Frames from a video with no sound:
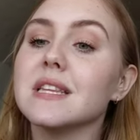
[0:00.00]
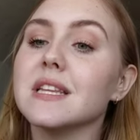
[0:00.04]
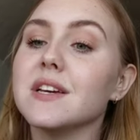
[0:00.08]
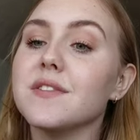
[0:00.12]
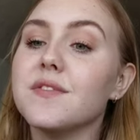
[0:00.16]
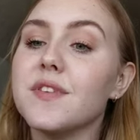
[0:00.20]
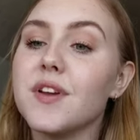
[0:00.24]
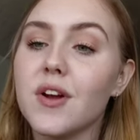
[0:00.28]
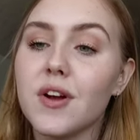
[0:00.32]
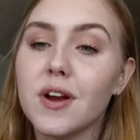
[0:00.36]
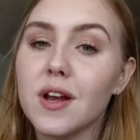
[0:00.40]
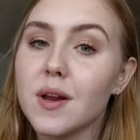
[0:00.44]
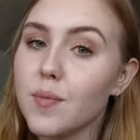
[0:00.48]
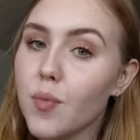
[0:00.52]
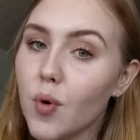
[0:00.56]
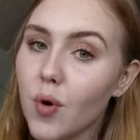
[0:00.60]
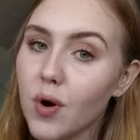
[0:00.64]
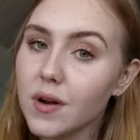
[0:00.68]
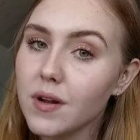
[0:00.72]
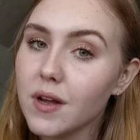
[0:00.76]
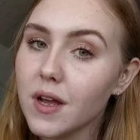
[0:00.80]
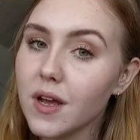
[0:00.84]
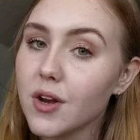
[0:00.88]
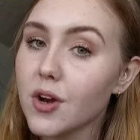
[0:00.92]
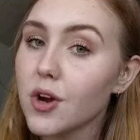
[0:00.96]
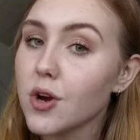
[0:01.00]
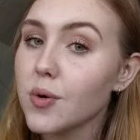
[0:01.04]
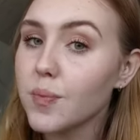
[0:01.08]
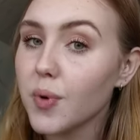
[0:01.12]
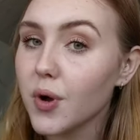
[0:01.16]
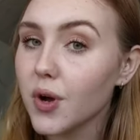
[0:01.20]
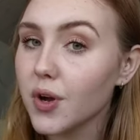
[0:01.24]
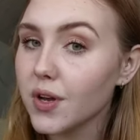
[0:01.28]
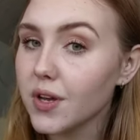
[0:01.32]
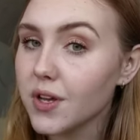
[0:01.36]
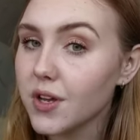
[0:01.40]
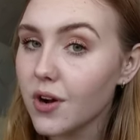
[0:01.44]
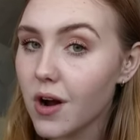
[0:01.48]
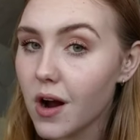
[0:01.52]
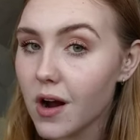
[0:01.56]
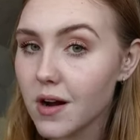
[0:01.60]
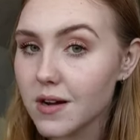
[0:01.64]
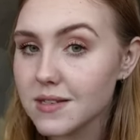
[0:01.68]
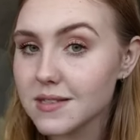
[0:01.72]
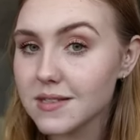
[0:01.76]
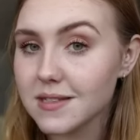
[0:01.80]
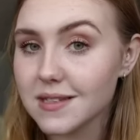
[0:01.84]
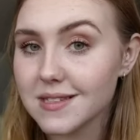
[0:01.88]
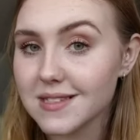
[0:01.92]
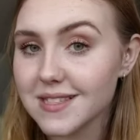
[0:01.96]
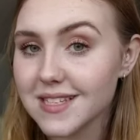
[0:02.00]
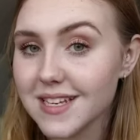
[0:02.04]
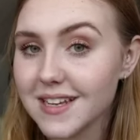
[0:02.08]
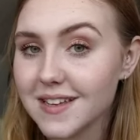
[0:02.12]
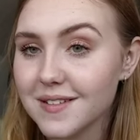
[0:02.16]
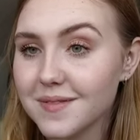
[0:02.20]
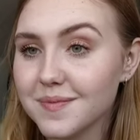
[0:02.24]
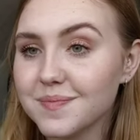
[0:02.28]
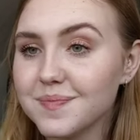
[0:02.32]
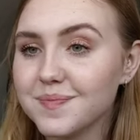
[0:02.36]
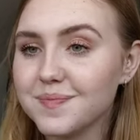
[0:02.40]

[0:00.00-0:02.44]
Live Here Anymore, in her book, Your Heart is the Sea.